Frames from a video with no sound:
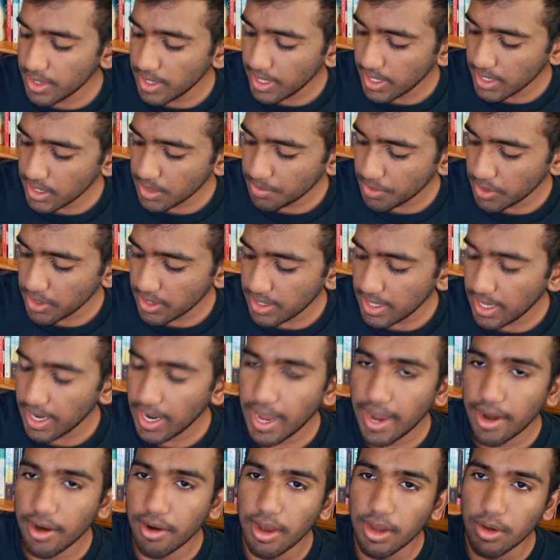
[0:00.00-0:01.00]
the next book that
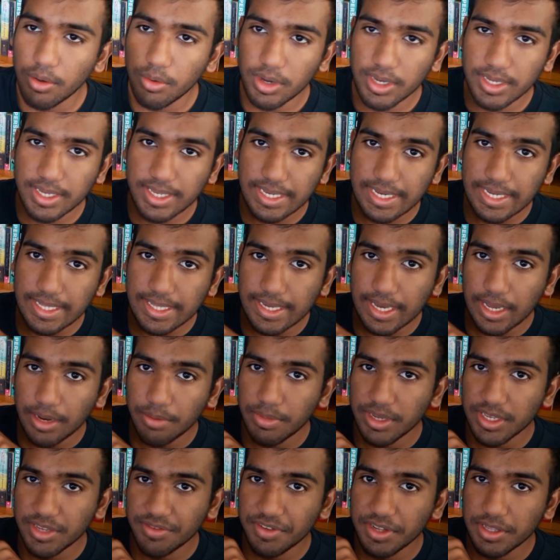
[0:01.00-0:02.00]
I read was Saints and
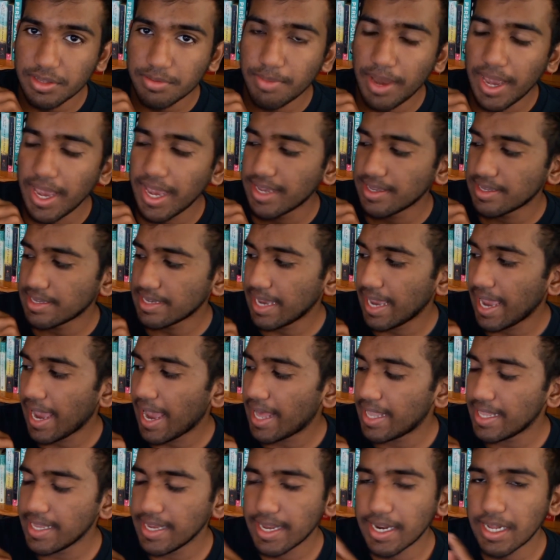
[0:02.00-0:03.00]
Misfits by S.K.
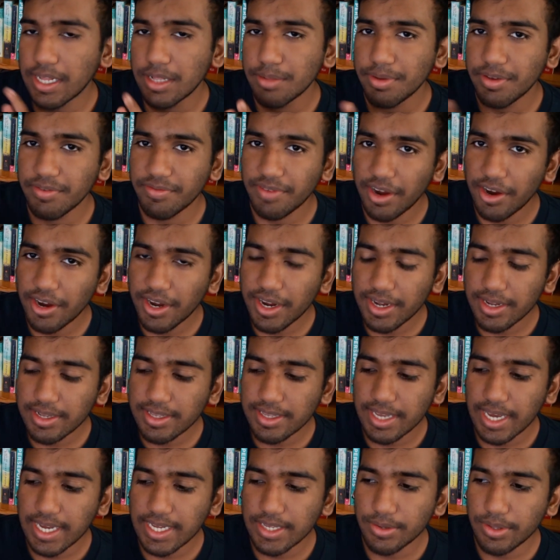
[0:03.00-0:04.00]
Ali, and I'll be very
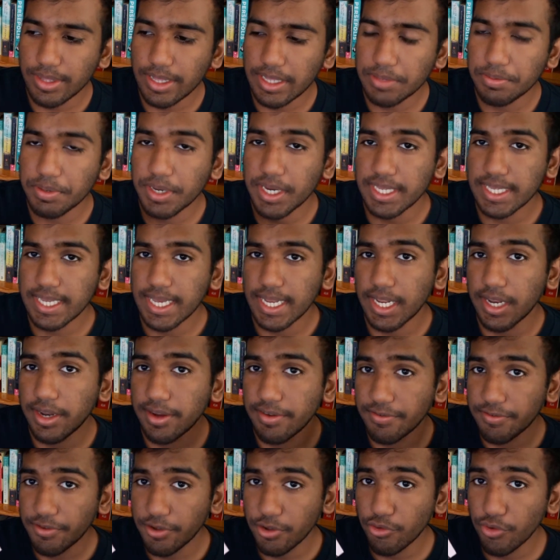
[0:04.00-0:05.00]
concise with this because I did
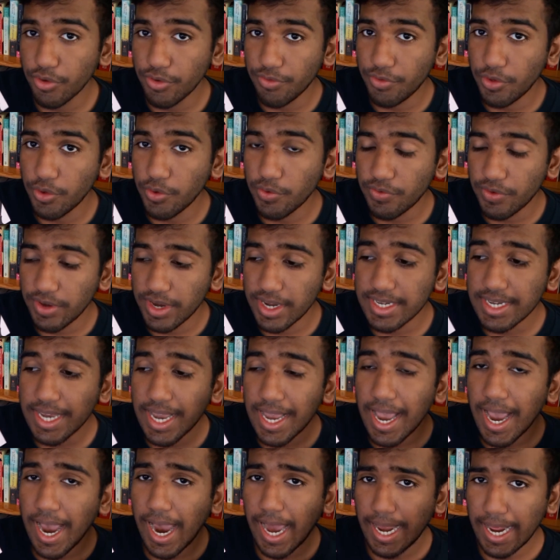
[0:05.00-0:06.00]
a full review for it,
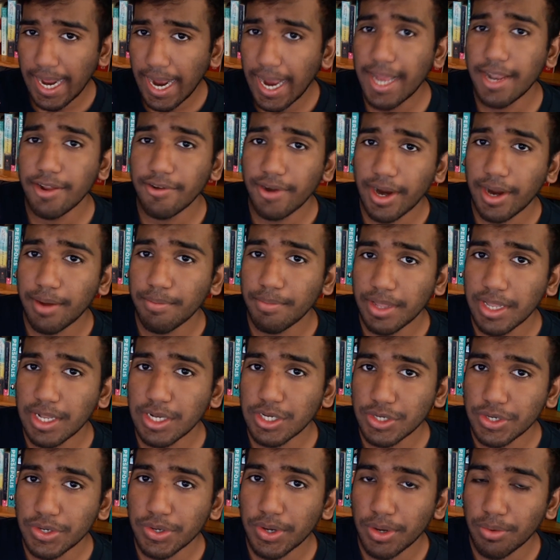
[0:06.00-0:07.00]
and I highly recommend
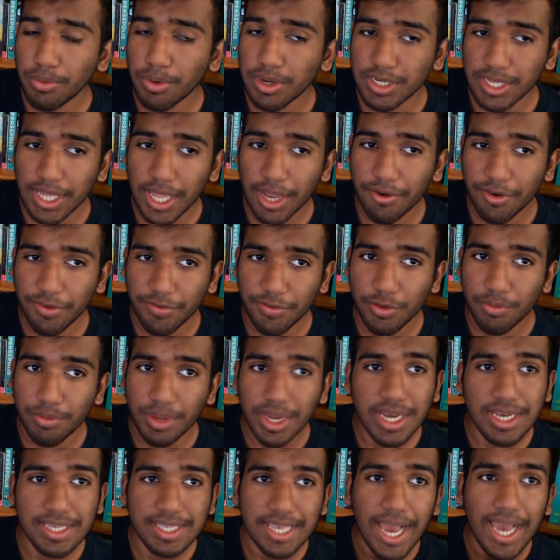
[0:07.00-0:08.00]
that you go and watch that review
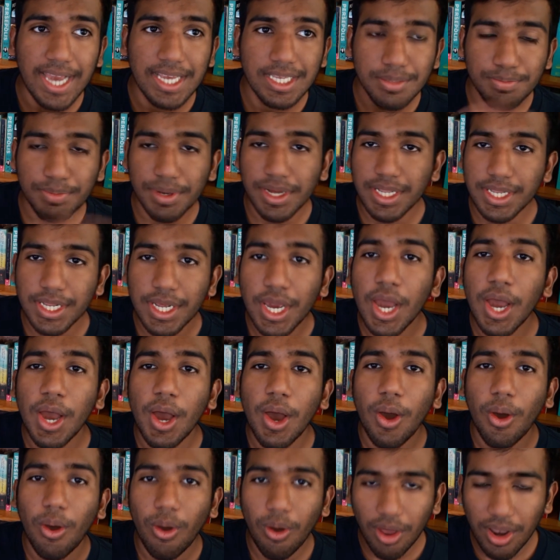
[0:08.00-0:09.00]
because I spilled
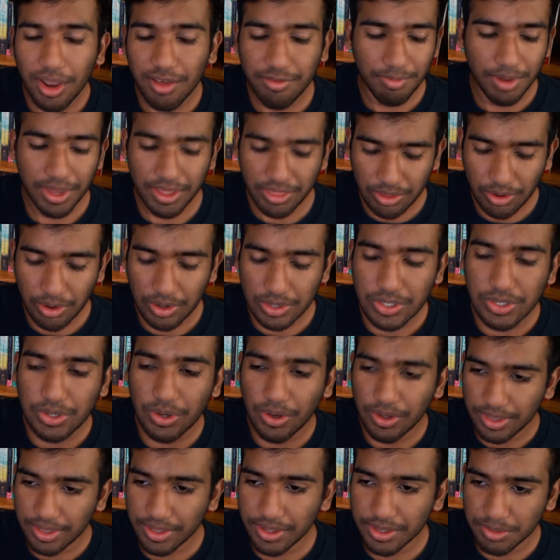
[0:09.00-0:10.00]
all of my thoughts
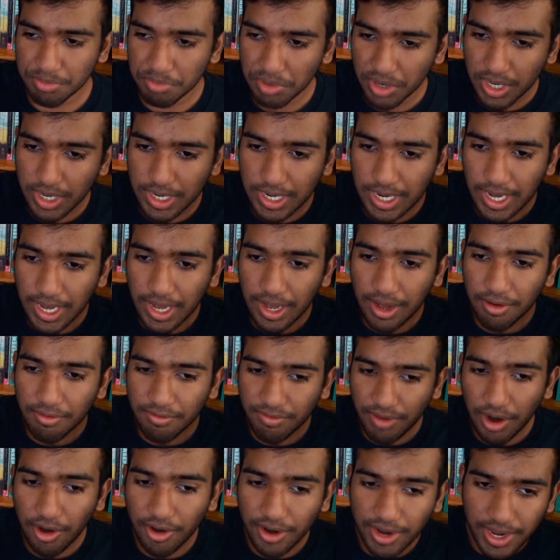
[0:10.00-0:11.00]
on this book
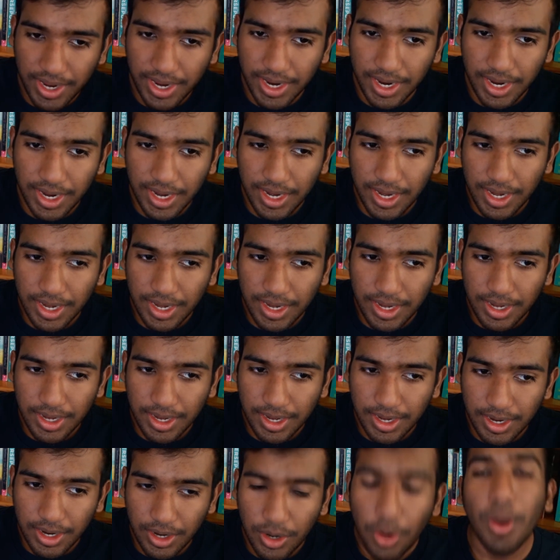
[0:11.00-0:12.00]
very
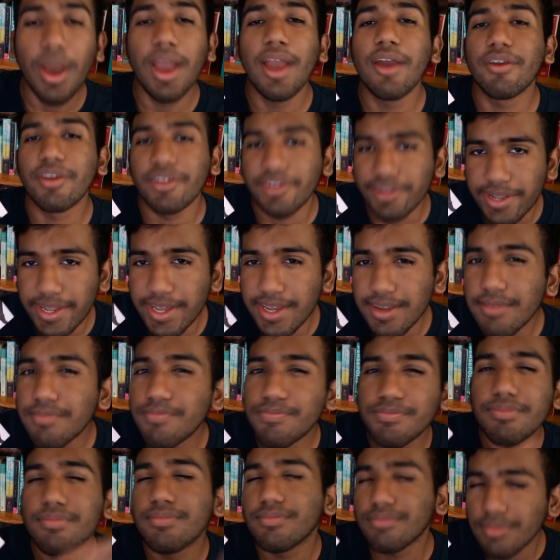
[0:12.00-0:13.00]
coherently,
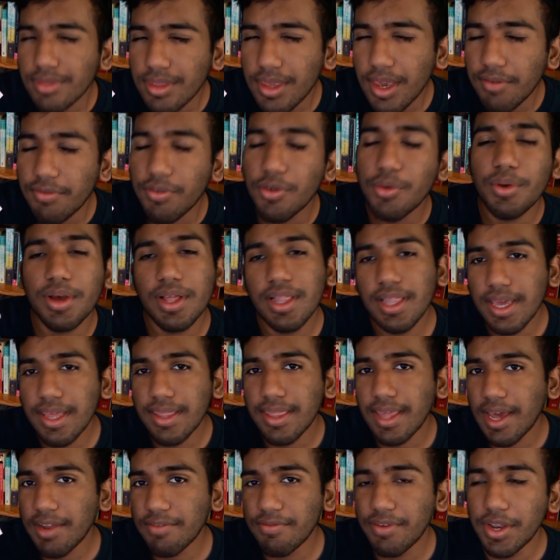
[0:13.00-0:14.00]
if you will, in
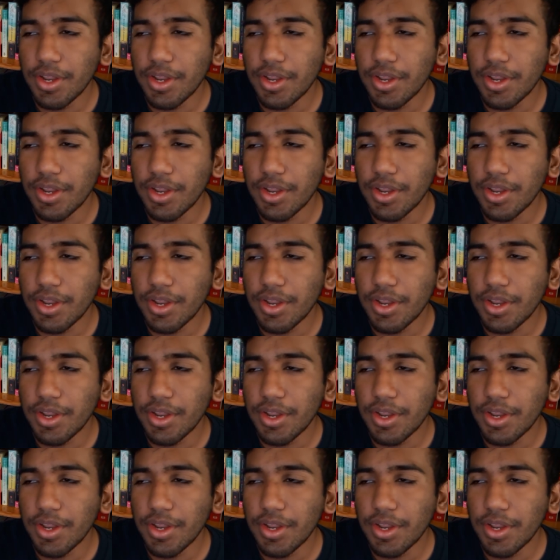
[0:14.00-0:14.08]
that